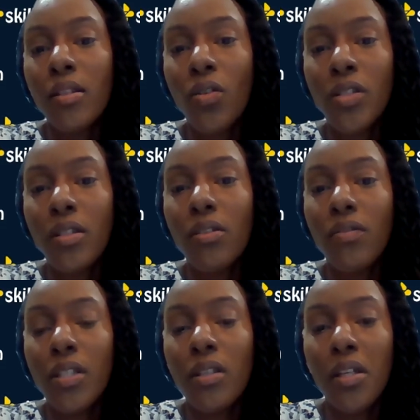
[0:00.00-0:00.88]
your
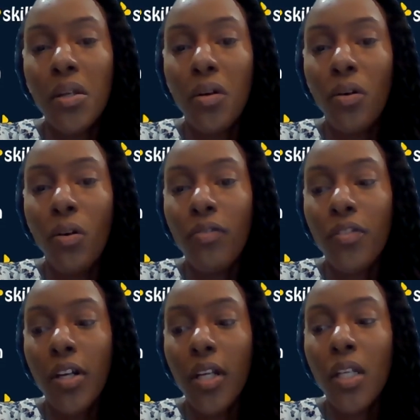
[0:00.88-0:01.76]
service that you're
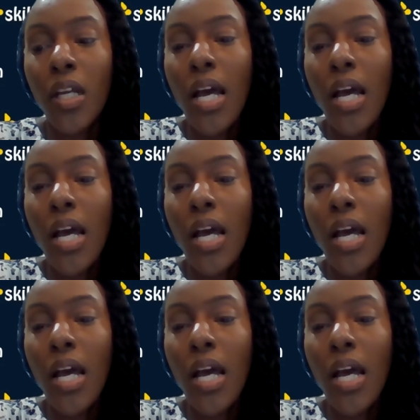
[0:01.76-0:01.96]
offering.